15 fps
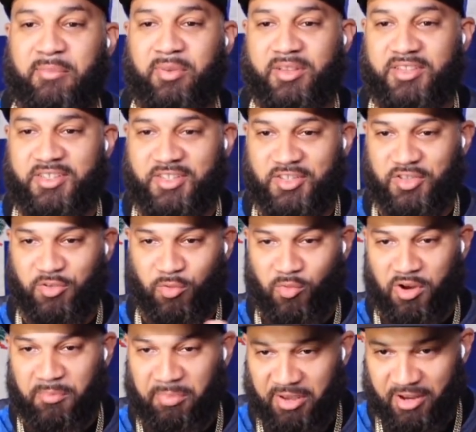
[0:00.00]
but this is the
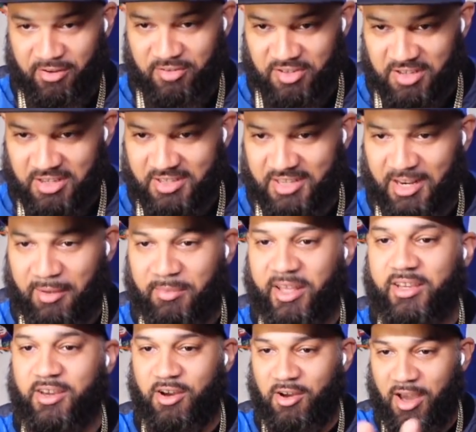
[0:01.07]
one pair of sneakers that I'm
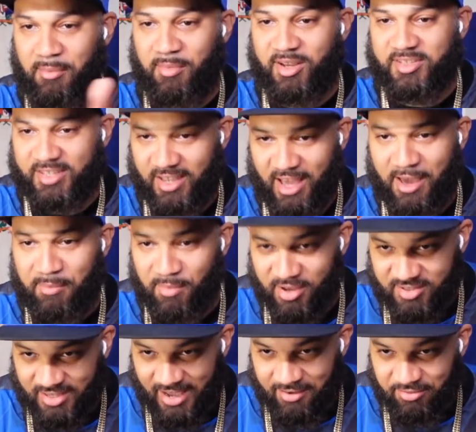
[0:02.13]
like, yo, I
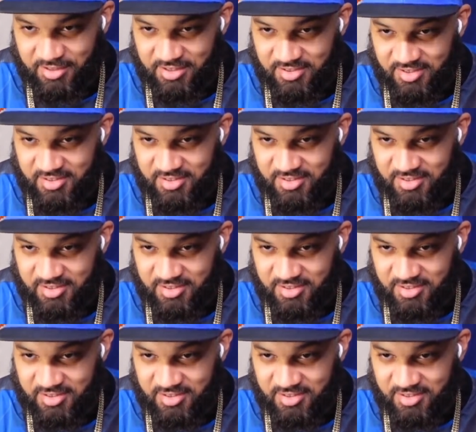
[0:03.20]
must have these